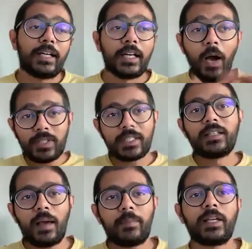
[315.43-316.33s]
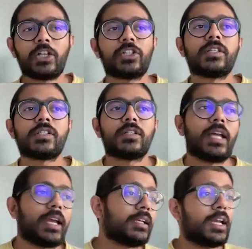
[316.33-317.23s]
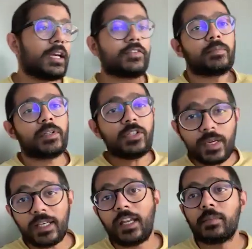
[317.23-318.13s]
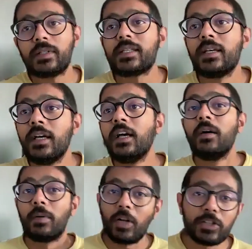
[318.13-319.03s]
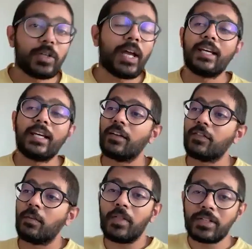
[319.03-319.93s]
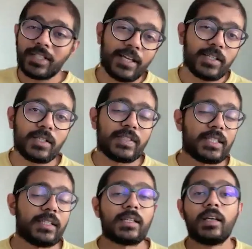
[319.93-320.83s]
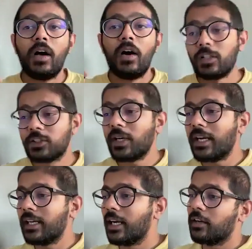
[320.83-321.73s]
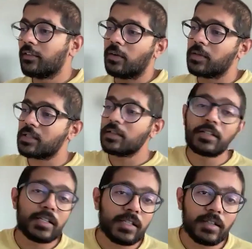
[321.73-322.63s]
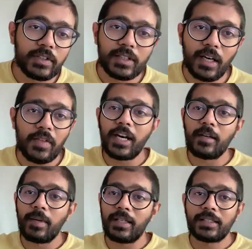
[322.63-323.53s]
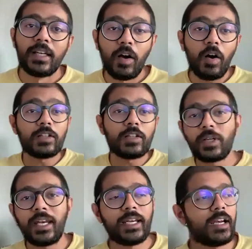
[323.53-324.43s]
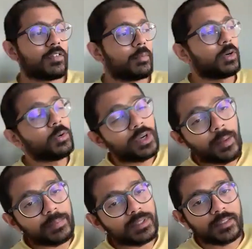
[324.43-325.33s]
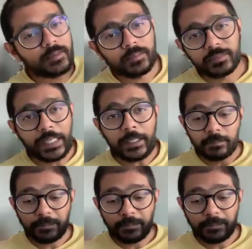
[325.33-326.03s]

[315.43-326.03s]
Now, single application is getting data from these 20 tables, but also getting data from other SaaS services, also getting data from a search service, another database, also getting data from an OLAP system, right?